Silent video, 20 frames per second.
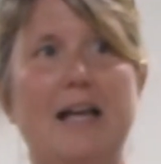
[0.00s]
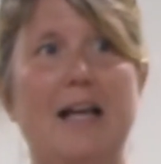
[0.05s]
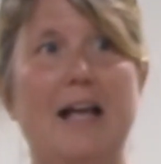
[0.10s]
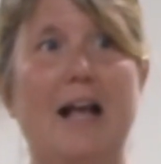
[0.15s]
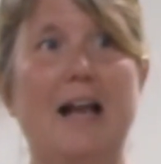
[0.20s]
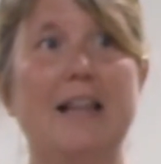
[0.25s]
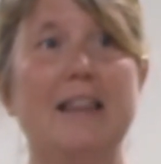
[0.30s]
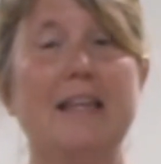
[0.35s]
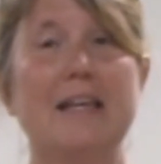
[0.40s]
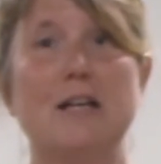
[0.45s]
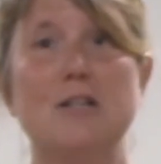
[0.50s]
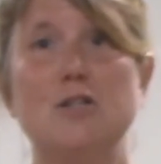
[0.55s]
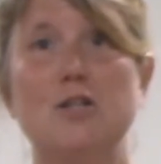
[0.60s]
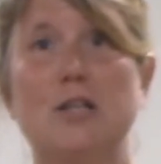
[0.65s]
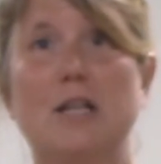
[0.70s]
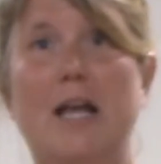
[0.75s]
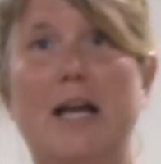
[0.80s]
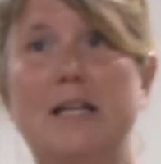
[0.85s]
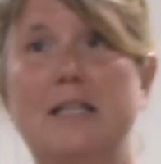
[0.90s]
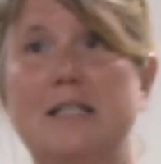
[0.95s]
Anything else you'd
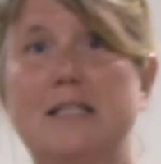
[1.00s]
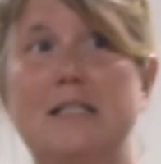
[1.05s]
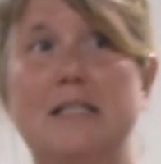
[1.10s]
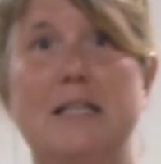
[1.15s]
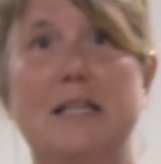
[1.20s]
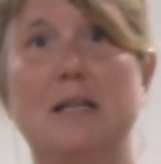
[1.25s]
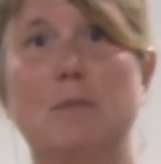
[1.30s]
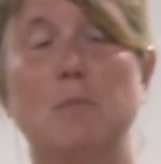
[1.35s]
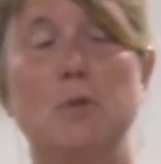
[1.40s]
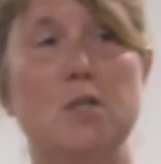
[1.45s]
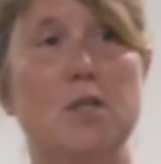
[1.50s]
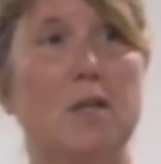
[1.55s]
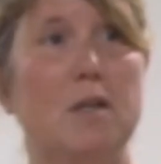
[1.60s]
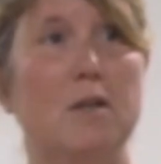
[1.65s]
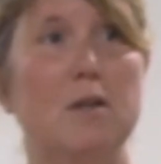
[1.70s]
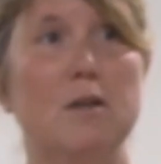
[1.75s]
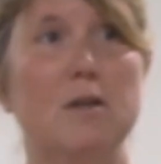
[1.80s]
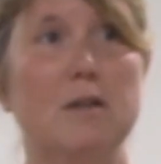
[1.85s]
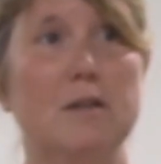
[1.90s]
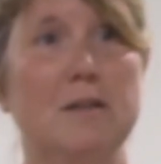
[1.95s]
like to see in
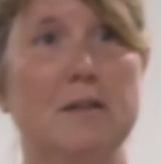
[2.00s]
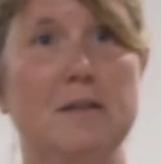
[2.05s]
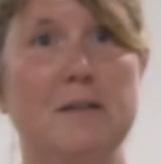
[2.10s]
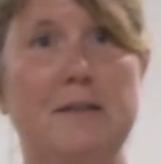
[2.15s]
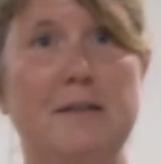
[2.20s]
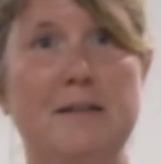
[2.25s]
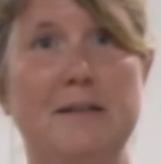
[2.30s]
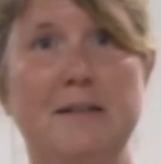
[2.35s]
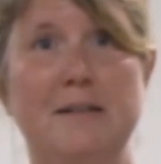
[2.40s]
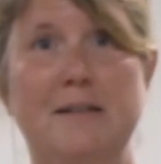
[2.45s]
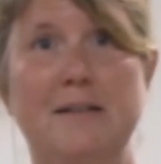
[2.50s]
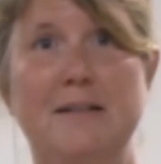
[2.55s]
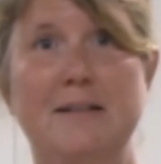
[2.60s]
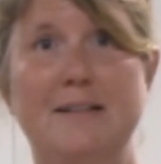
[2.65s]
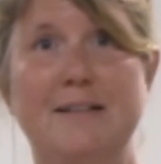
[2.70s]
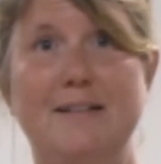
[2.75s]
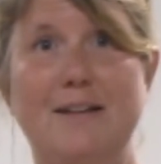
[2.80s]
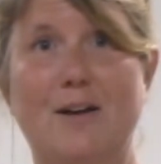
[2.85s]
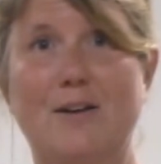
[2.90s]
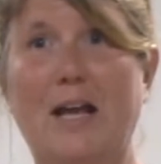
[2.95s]
particular?
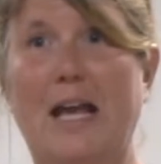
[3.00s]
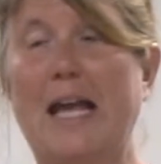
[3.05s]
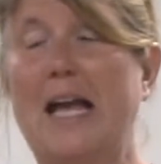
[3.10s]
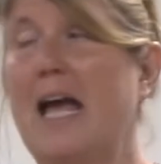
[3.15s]
Okay,